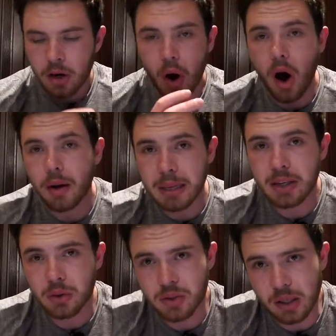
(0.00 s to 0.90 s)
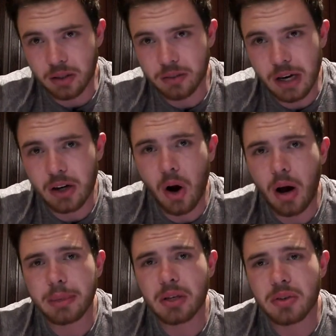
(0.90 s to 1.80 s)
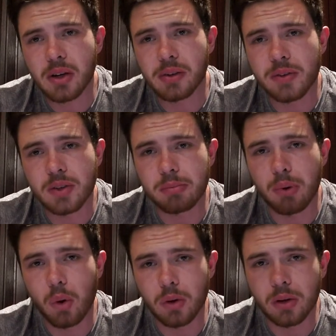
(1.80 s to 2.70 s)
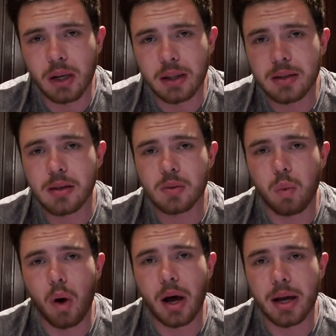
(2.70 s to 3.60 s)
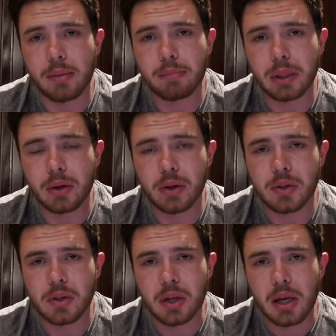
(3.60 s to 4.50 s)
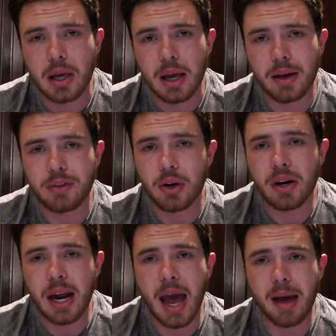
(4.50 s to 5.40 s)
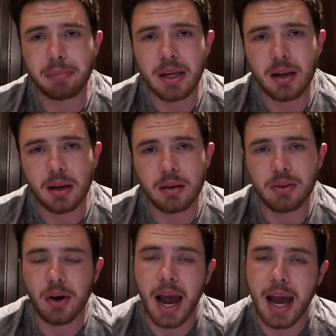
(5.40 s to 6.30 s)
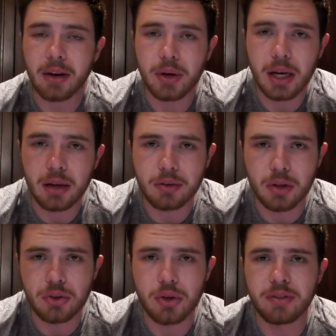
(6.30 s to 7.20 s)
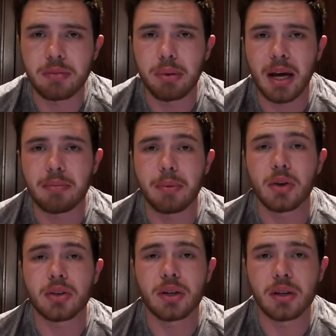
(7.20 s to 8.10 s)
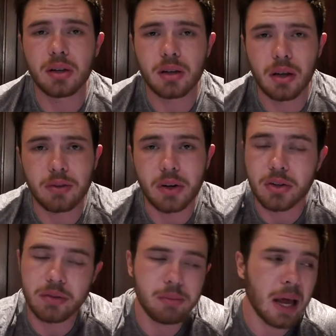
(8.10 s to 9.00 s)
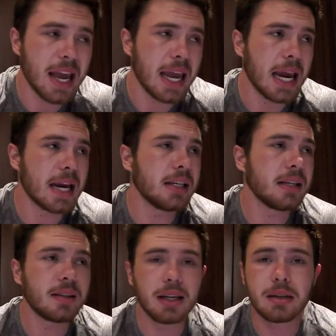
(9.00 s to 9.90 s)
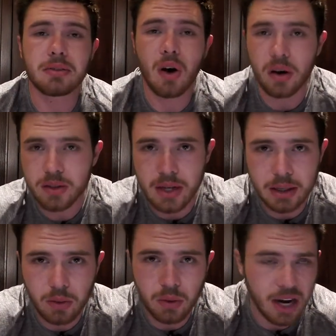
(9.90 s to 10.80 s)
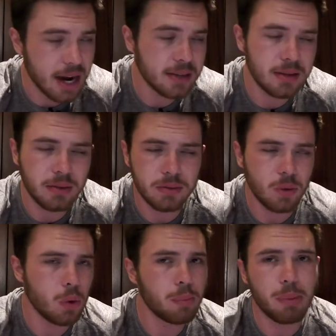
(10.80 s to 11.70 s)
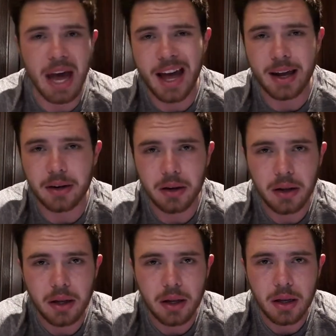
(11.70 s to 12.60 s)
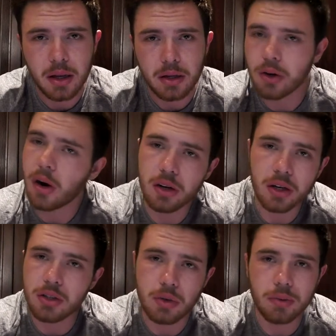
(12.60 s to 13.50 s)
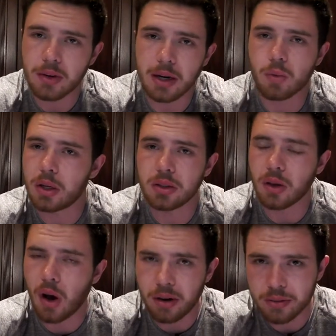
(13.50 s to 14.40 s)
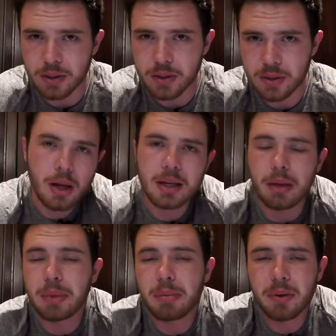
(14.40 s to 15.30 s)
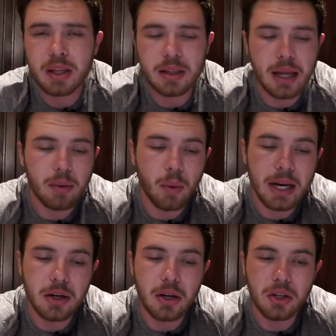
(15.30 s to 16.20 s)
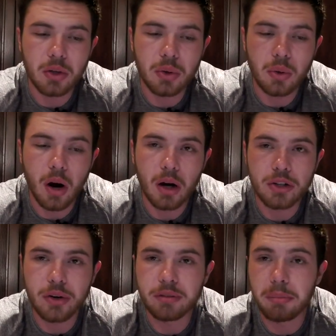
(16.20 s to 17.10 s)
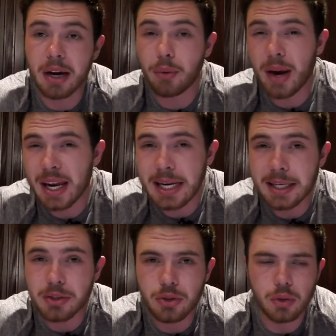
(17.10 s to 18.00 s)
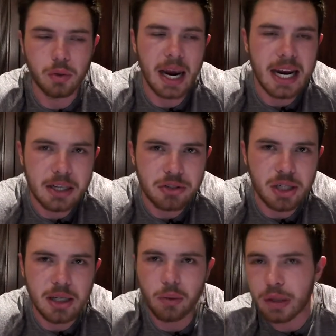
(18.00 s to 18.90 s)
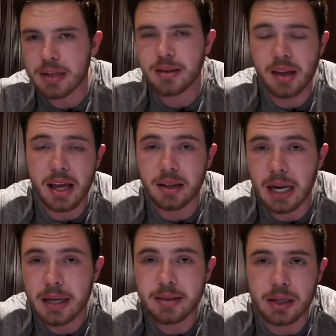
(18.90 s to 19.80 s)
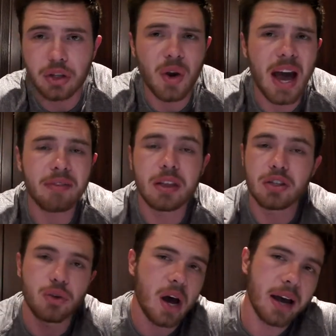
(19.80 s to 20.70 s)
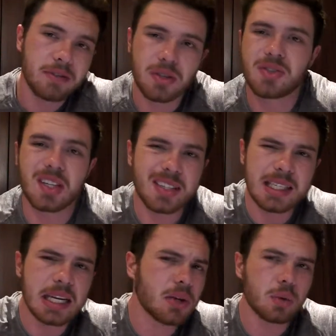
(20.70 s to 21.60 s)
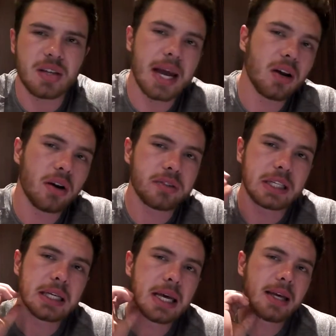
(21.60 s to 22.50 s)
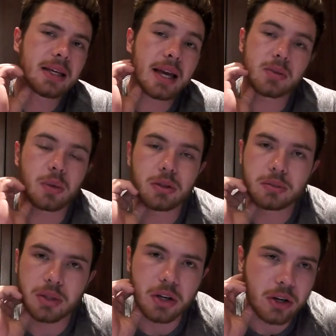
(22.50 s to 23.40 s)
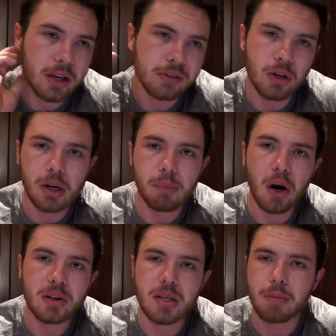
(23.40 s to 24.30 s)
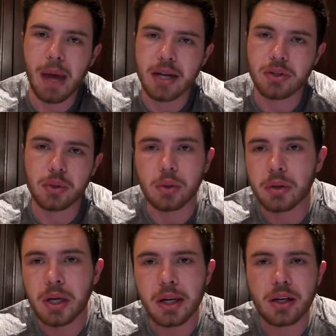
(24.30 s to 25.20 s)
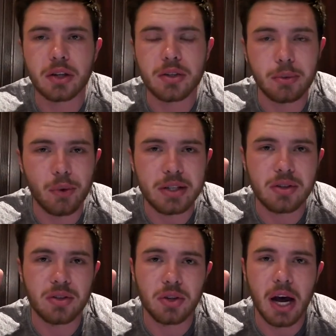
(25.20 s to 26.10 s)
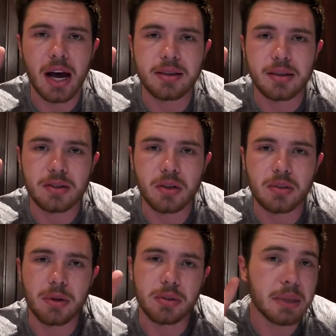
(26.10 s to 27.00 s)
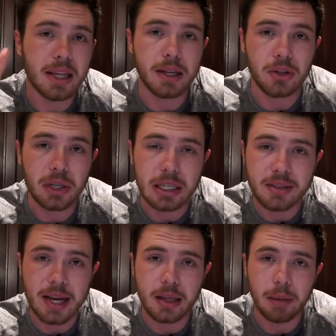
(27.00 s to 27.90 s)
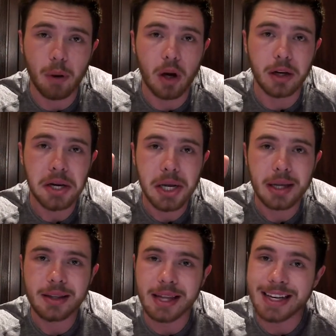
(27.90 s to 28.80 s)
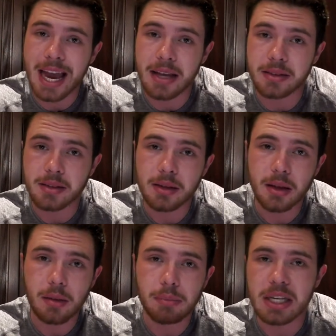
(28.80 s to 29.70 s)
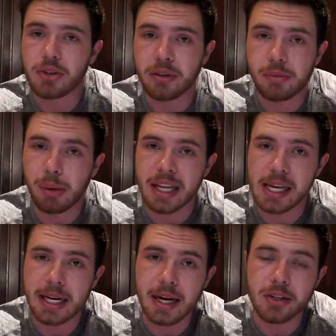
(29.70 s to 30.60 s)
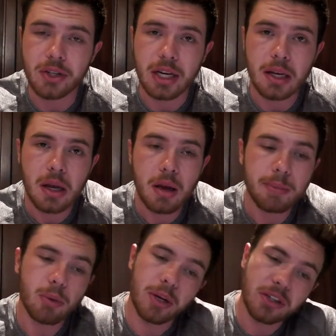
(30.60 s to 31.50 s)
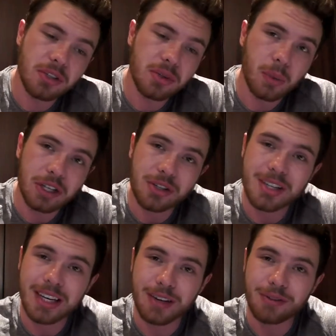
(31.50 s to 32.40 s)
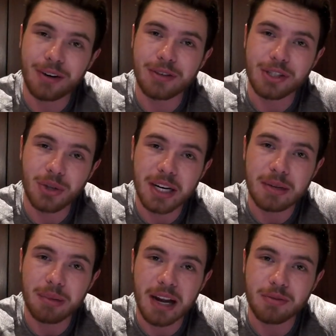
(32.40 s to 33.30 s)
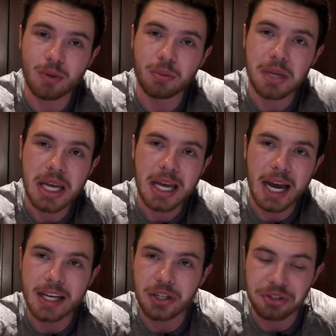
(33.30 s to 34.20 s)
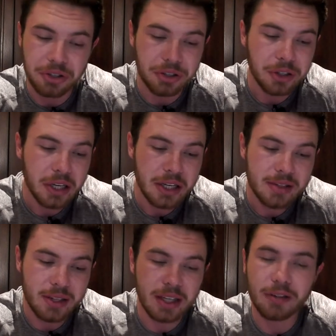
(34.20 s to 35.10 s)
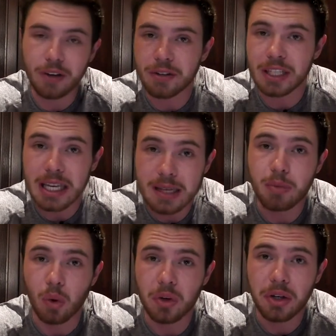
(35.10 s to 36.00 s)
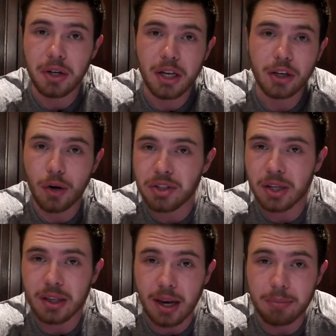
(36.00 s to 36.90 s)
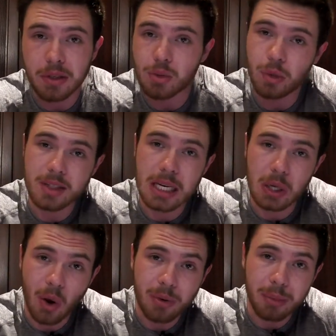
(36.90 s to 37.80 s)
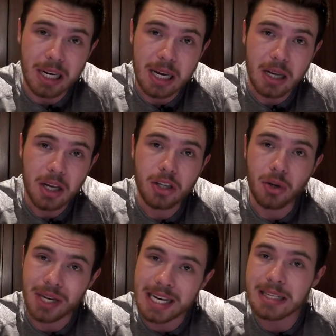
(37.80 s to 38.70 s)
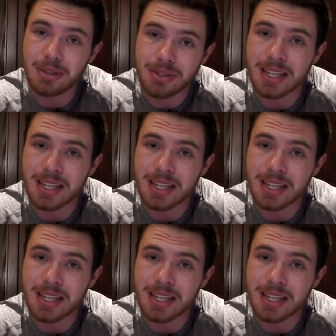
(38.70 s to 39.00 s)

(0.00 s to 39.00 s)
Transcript: Calming yourself. Now, calming yourself is important, and this is why because if you're unhappy, if you're angry, if you're driven by emotion, if you're driven by anything toxic or negative or bad, you're not going to do very well in the office. Now, people think that when you are driven by rage or energy or this, that, and the next thing, you have the drive to succeed or take over. Yes, well, you know, if you're in a boxing match or you know someone runs into your house that's not supposed to be there and you need to take them on, then yes, be driven by that energy. But when when you're sitting in front of a trading platform and you're sitting in front of a keyboard, crunching the numbers, risking your own money, you need to